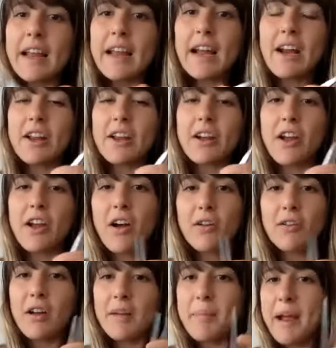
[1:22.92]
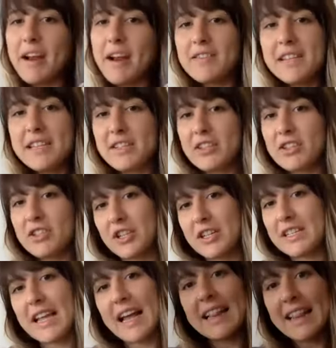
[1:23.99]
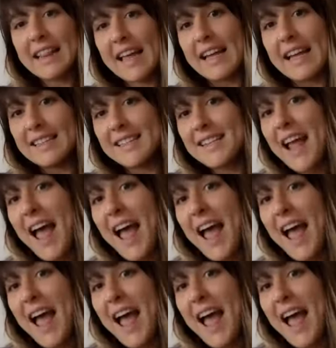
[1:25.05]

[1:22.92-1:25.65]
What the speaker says: Here you go, a pair of scissors, just like this.